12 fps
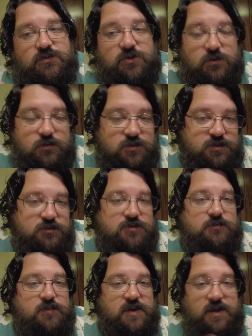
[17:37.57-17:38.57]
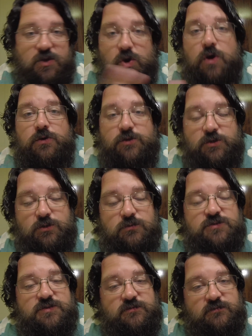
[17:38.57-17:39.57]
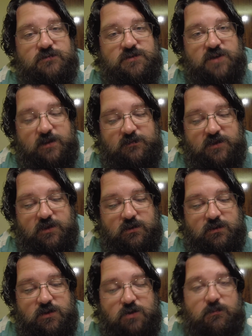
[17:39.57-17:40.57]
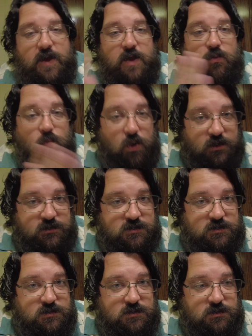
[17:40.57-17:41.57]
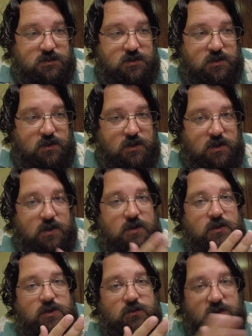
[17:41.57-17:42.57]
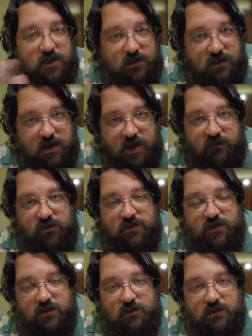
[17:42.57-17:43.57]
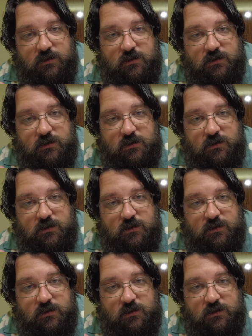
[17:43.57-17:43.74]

Cruise used to be an all-inclusive type thing. You pay once, you get everything.